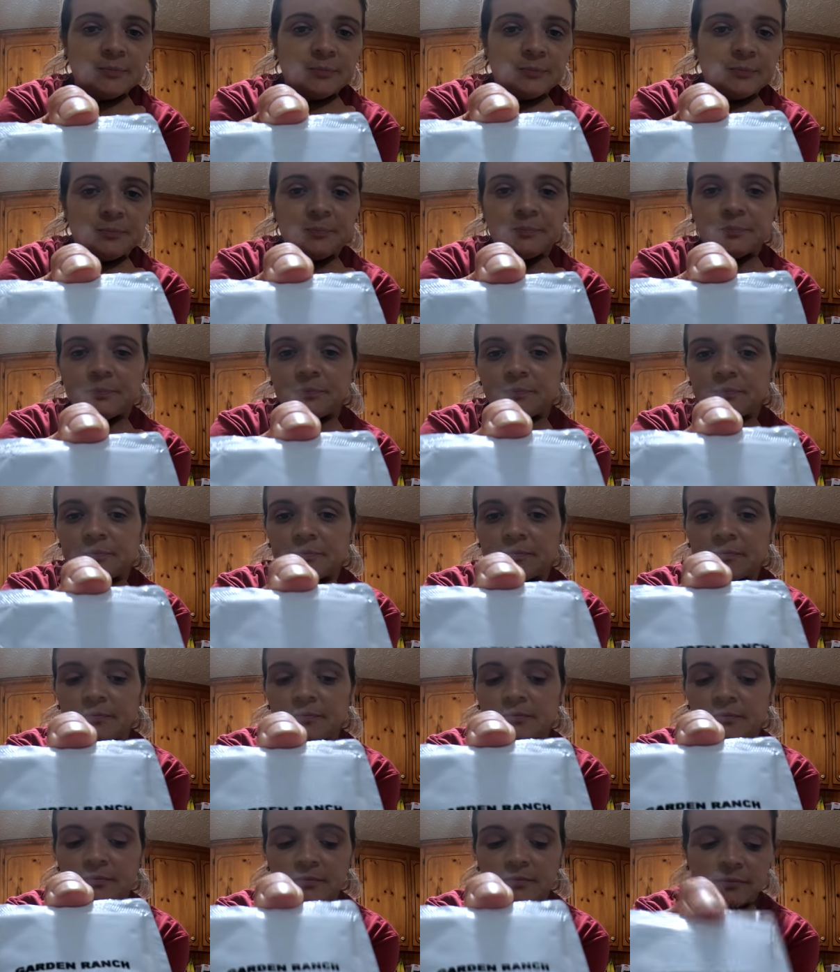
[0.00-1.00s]

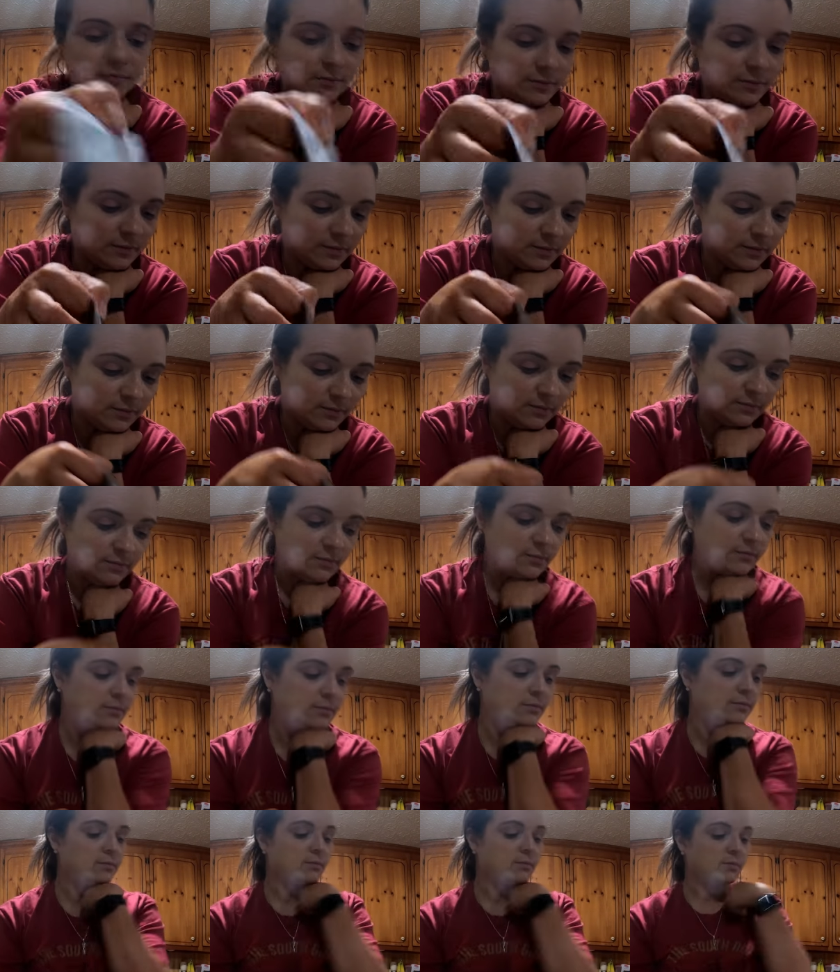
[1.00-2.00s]

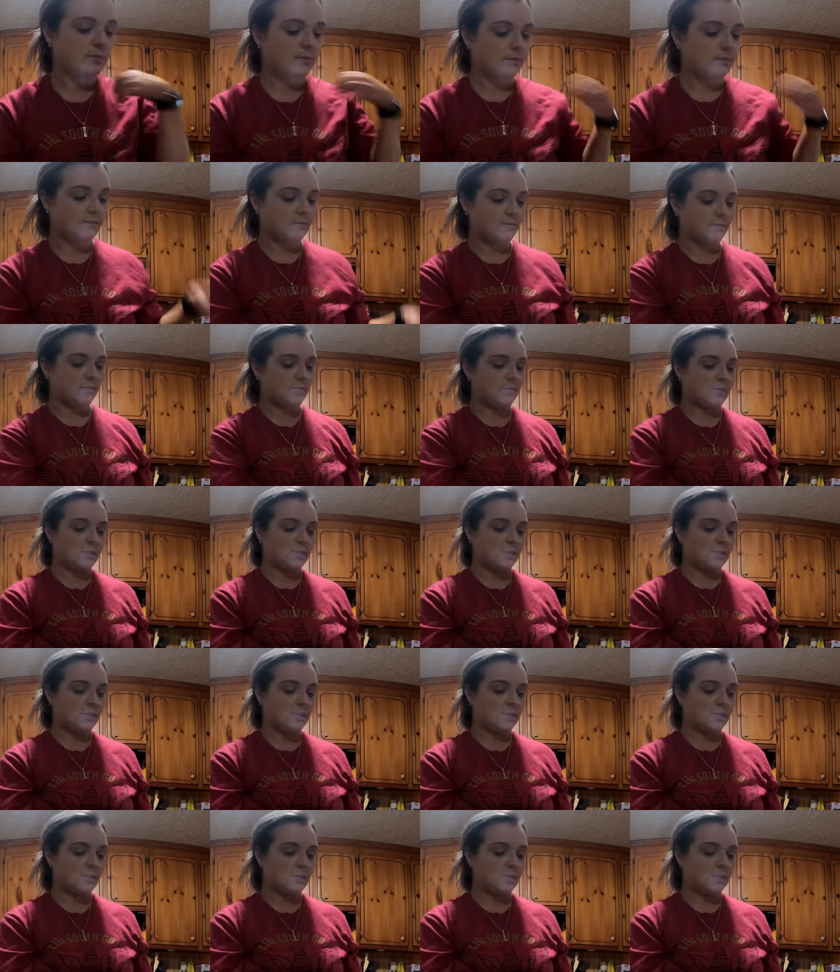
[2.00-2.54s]
No one is speaking in this clip.